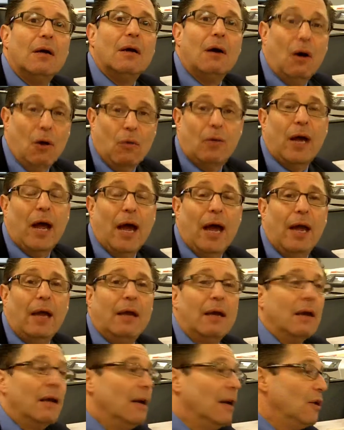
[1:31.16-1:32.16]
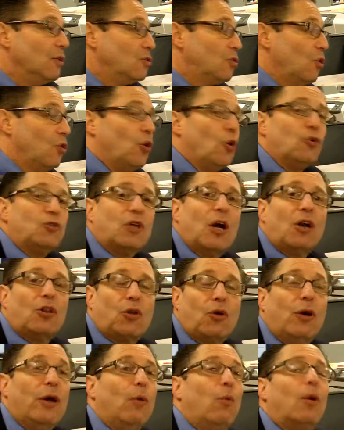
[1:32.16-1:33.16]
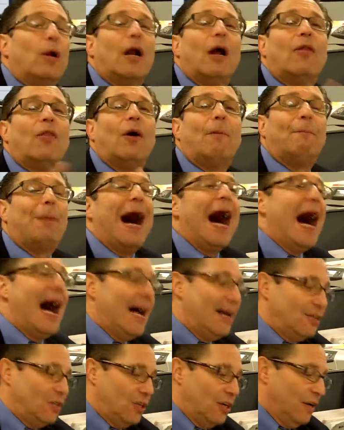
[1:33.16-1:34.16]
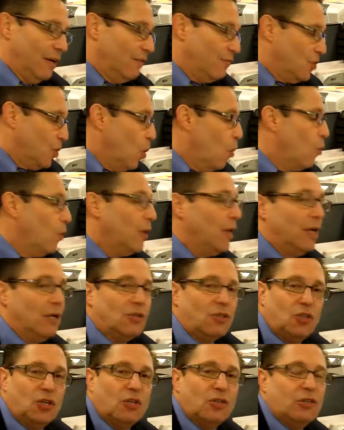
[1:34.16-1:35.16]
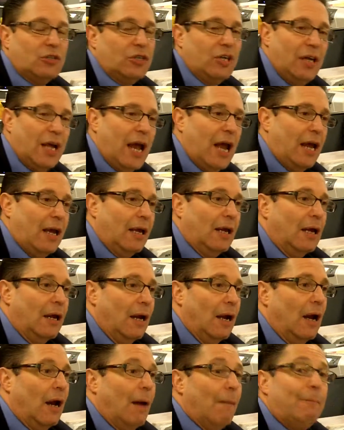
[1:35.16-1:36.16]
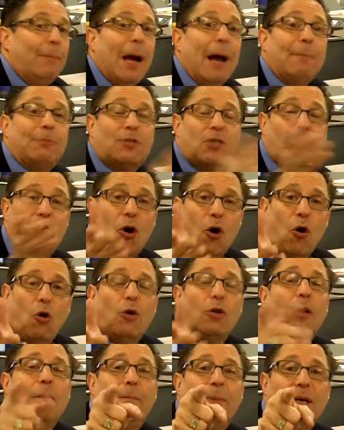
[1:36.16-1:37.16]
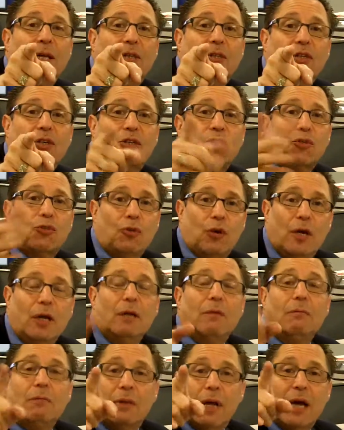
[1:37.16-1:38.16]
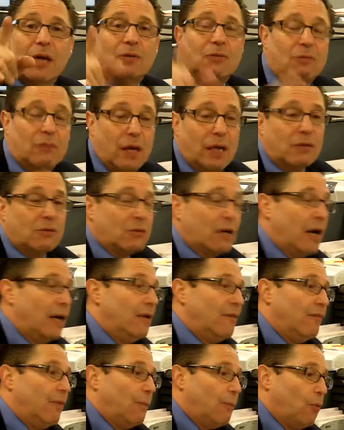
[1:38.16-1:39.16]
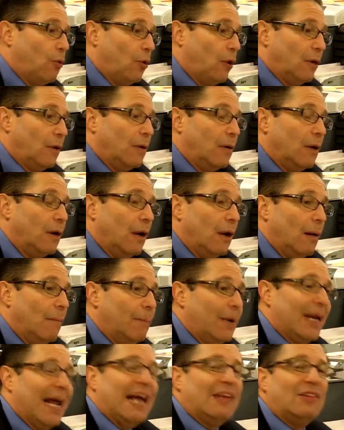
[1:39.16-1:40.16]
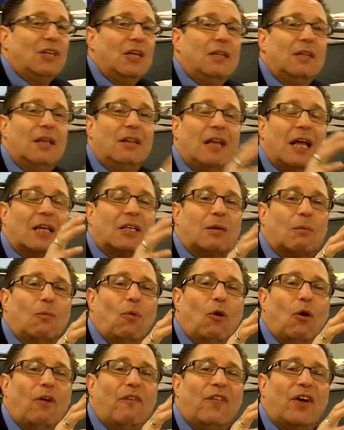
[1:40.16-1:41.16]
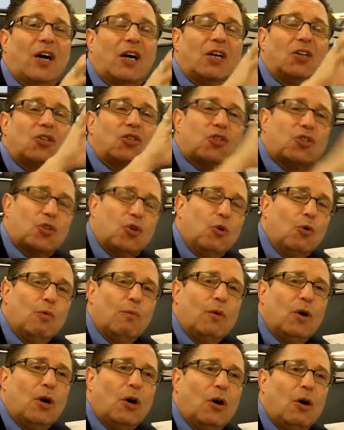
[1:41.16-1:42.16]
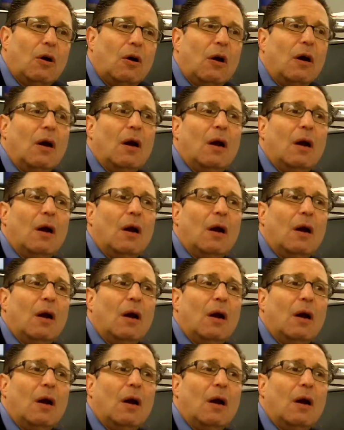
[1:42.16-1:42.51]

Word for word: okay? So those are three. What are the positives going into today? Pepsi Cola beat the street. That that's kind of important, but I think that that's more of a consumer